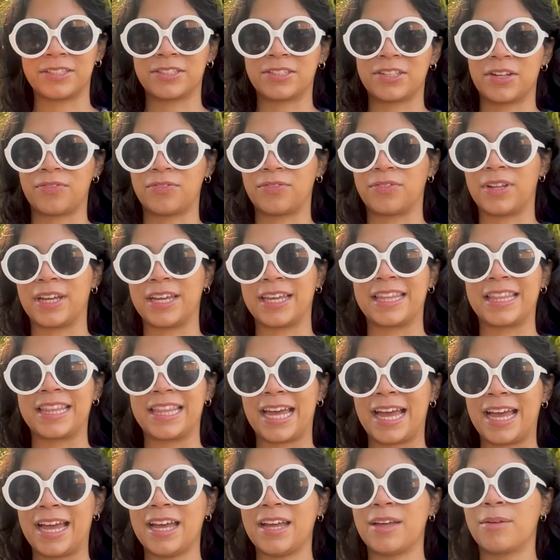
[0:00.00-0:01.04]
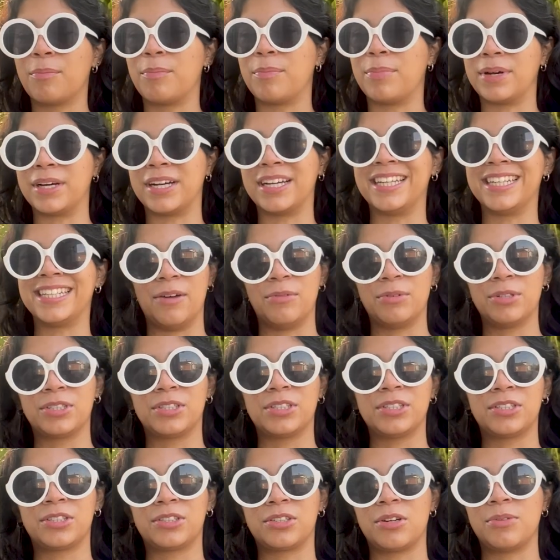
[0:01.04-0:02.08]
stuff like that, but I was
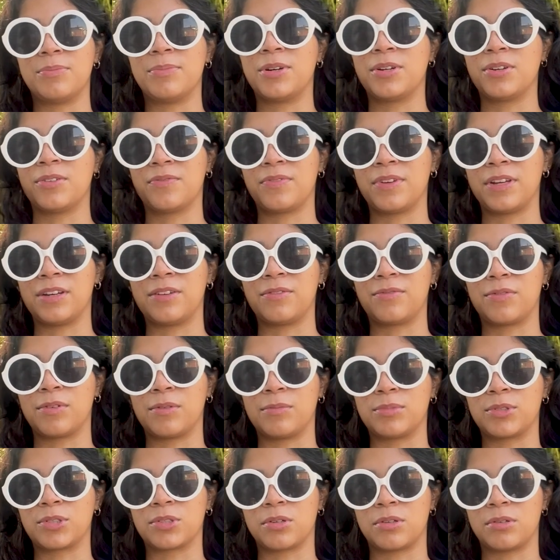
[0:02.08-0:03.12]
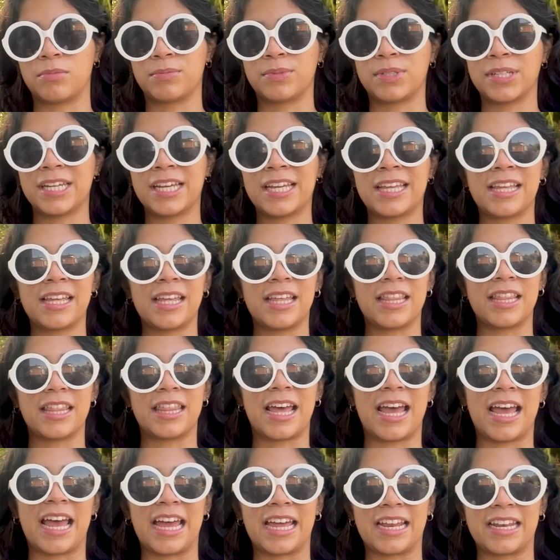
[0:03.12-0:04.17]
just so motivated from sculpting
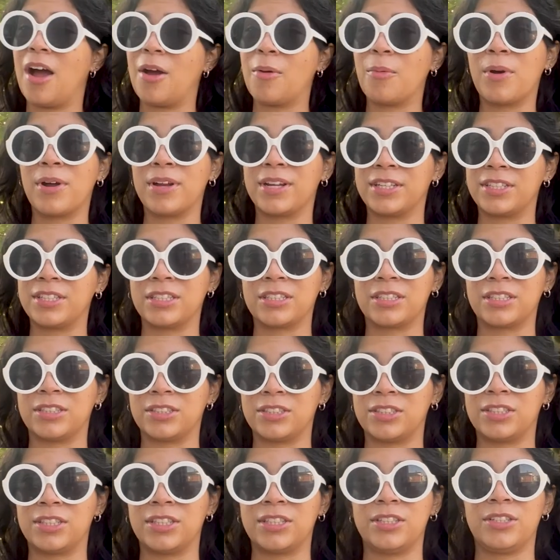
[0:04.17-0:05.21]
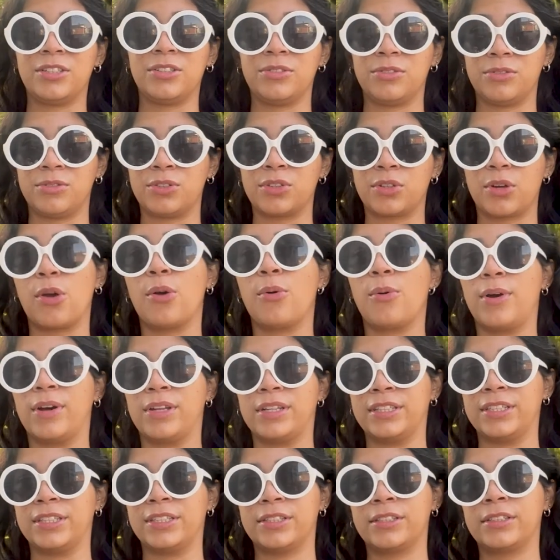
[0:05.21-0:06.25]
that I wanted to continue to go
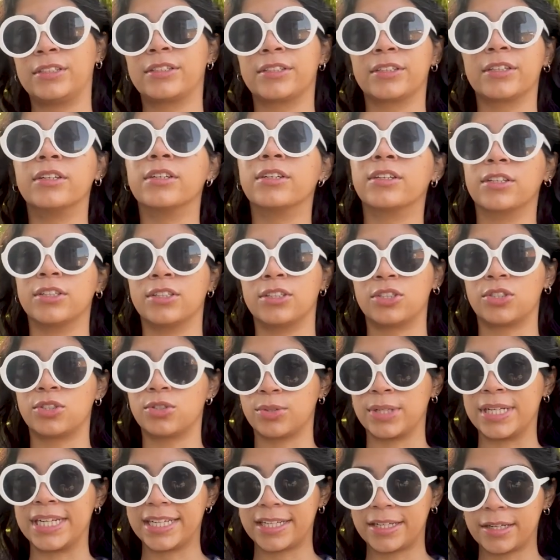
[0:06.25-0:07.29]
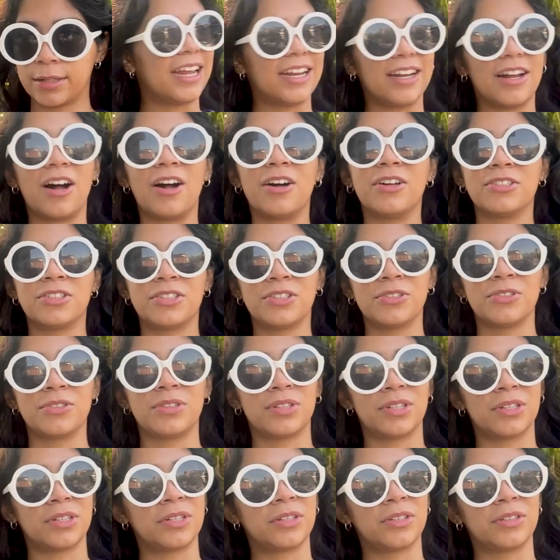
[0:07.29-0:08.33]
on this good streak. And I'll do
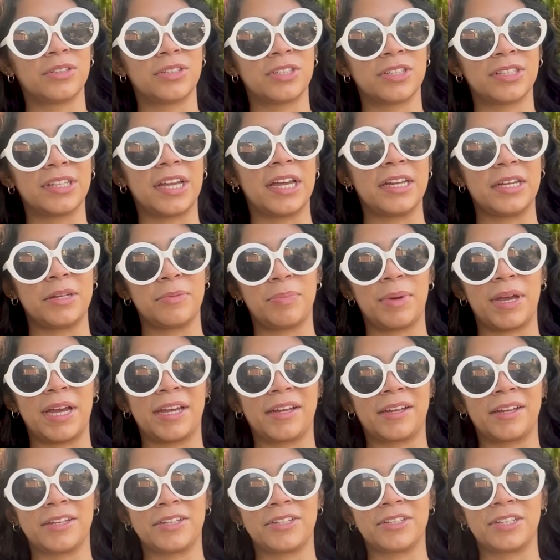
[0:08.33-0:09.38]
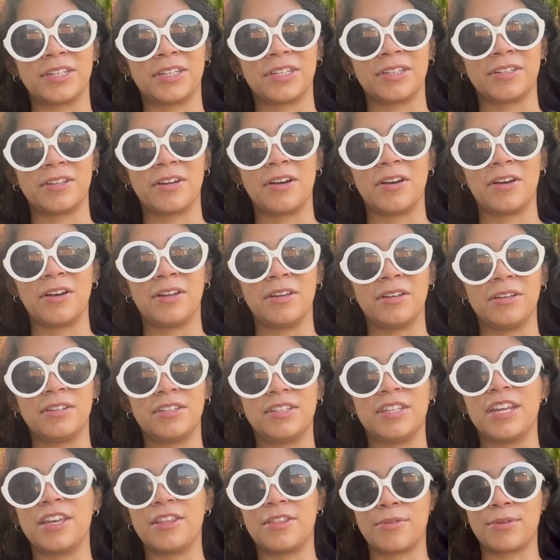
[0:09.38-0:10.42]
the designing packaging on
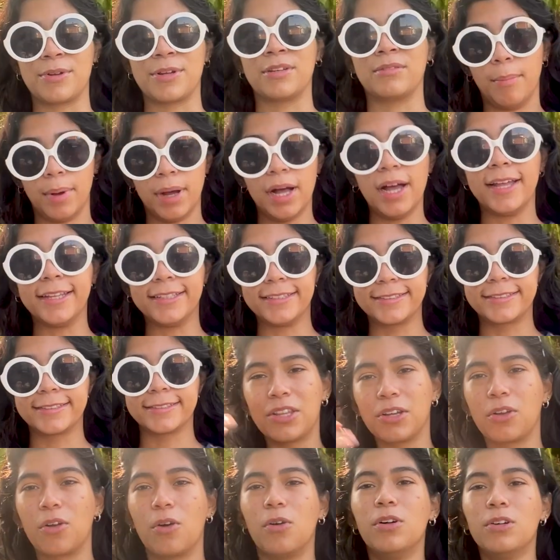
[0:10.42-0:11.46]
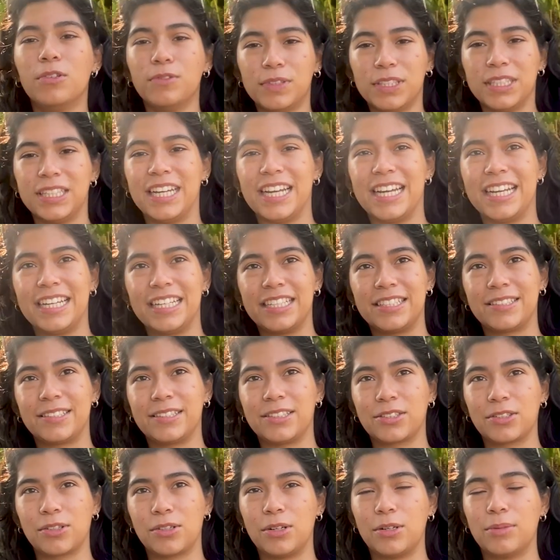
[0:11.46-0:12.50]
day 3. But the goal of today is
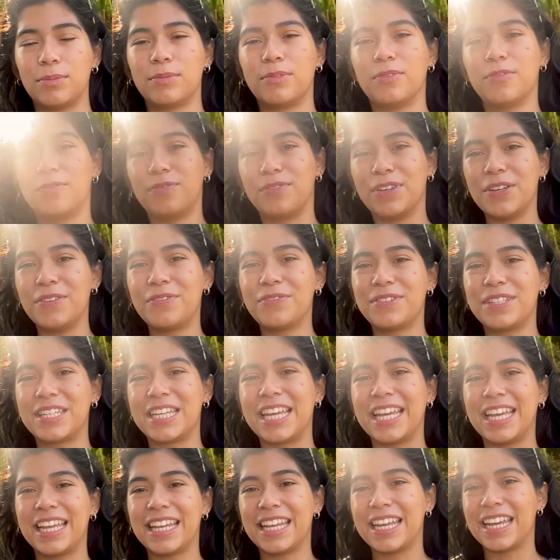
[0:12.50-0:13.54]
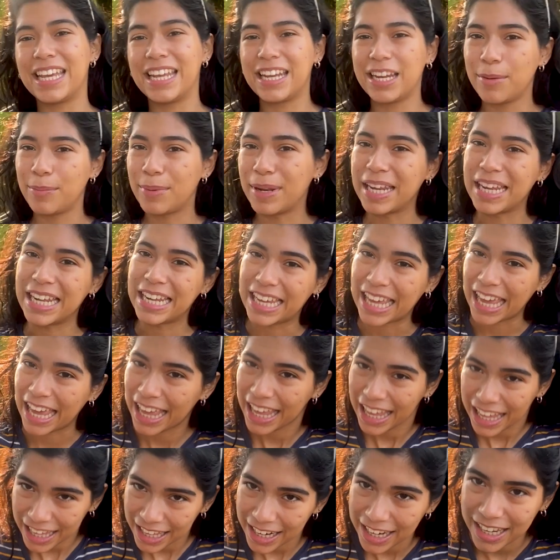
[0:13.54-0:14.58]
to sculpt 15 itty bitty
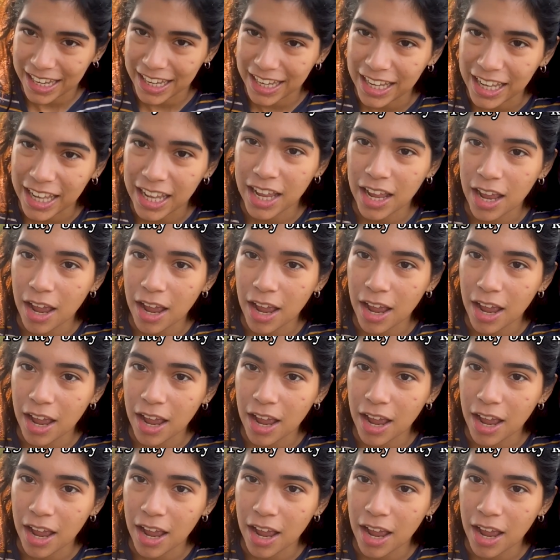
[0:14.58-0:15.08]
kitty